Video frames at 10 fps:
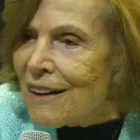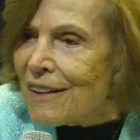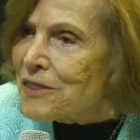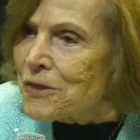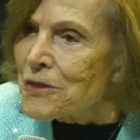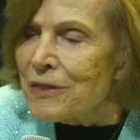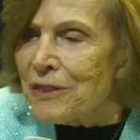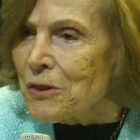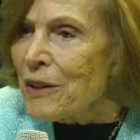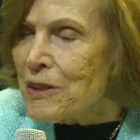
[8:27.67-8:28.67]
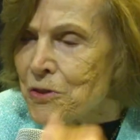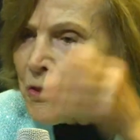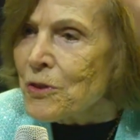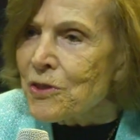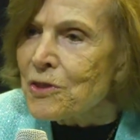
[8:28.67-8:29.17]
I know, you know,
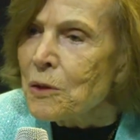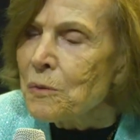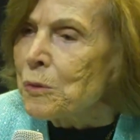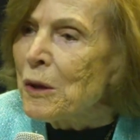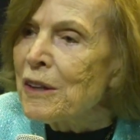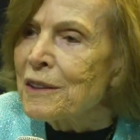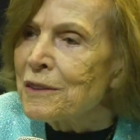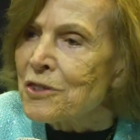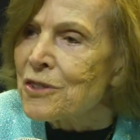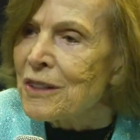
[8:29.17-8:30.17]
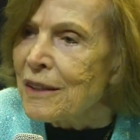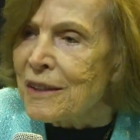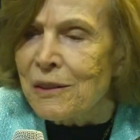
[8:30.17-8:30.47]
astronauts come from high in the sky.